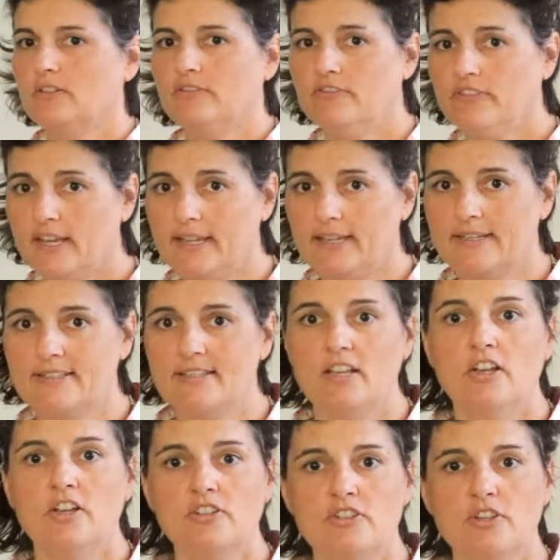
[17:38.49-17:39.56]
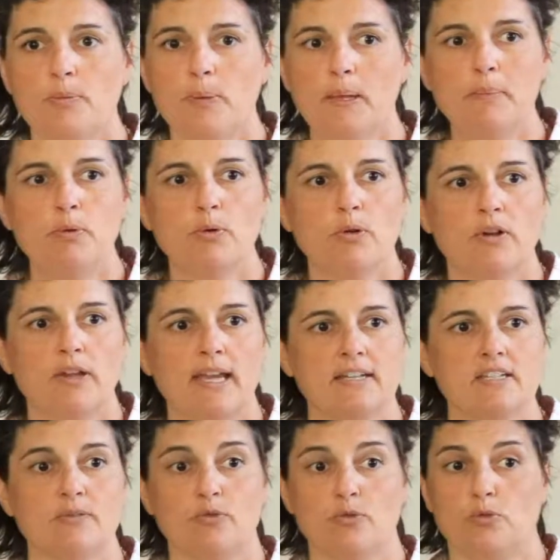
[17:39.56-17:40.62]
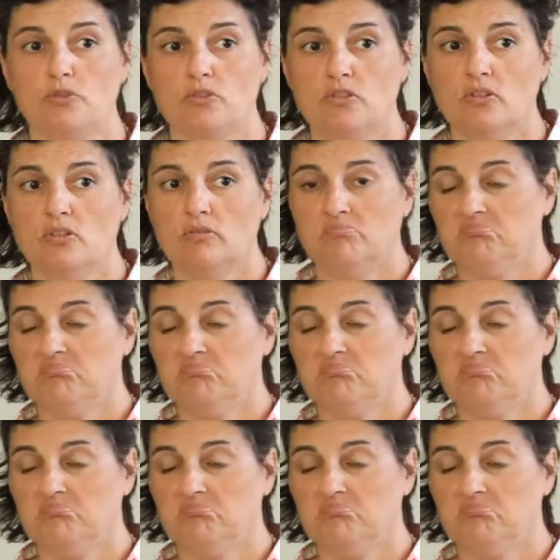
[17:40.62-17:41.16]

affairs so people could get divorced.